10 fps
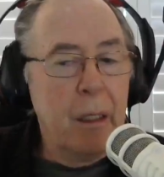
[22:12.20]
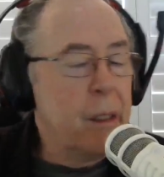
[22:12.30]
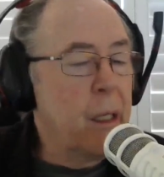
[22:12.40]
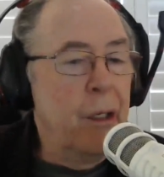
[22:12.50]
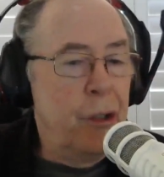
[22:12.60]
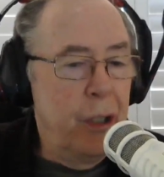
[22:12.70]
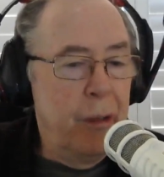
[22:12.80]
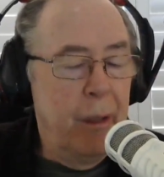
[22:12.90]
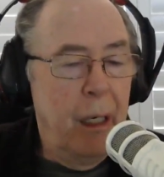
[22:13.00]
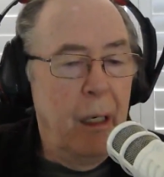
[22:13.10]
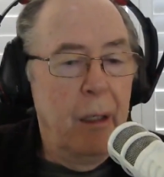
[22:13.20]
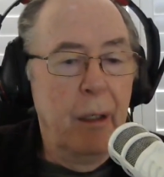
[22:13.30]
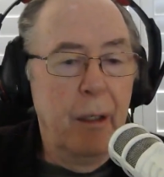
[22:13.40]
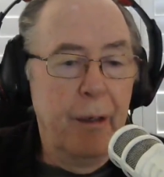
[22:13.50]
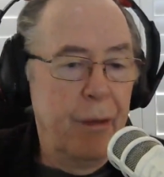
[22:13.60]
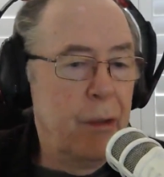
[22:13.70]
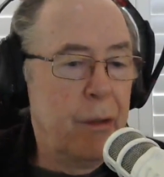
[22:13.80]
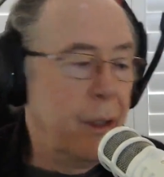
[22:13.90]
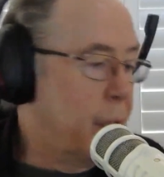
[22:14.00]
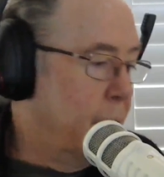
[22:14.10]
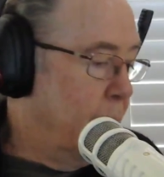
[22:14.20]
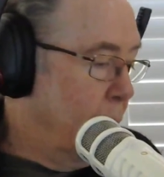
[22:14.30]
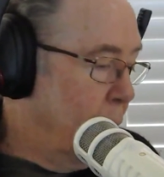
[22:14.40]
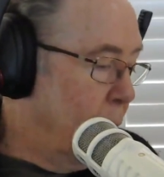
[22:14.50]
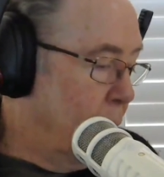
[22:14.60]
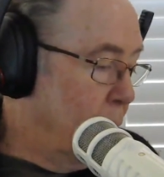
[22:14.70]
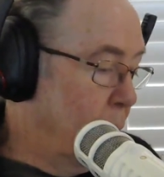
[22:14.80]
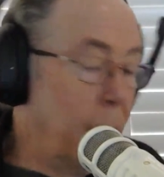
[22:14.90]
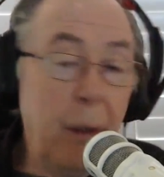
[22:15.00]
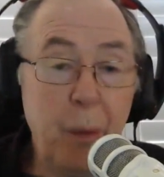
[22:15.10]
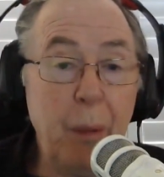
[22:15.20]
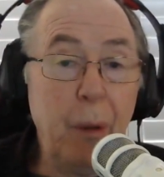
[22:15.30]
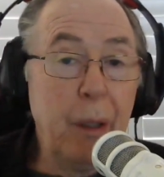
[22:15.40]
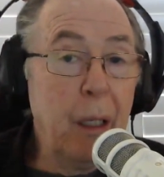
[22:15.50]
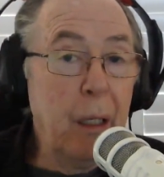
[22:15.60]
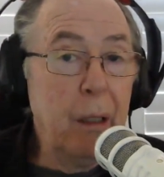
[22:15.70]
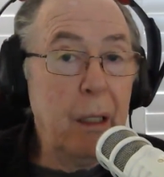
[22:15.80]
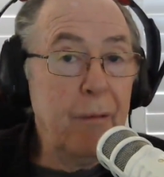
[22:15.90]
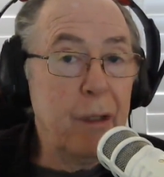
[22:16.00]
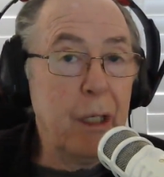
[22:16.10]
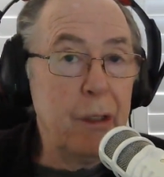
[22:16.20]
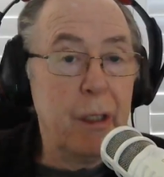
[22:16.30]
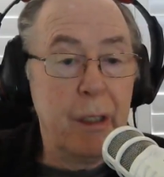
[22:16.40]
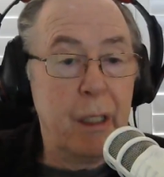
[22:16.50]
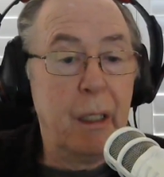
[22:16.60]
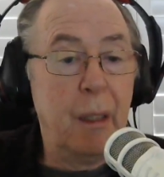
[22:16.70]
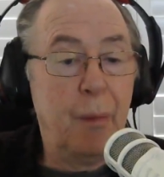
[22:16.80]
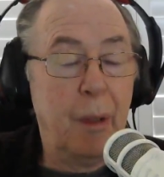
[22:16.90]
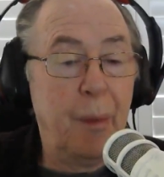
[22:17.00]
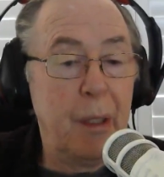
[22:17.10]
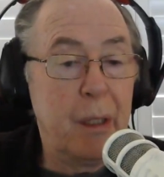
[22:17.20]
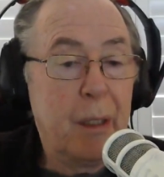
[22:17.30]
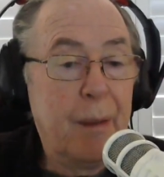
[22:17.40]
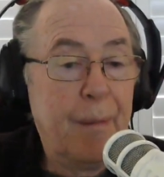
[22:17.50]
it's going to generate a lot of interest. And a lot of people are going to have dungeons in their properties.